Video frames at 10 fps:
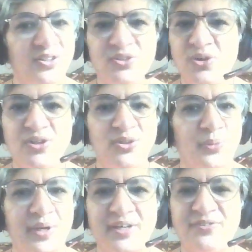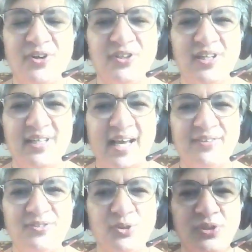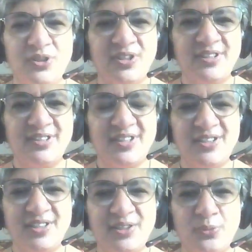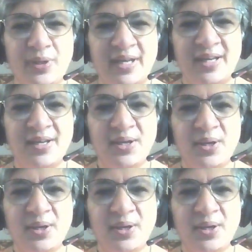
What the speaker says: Don't wait for your life to look a certain way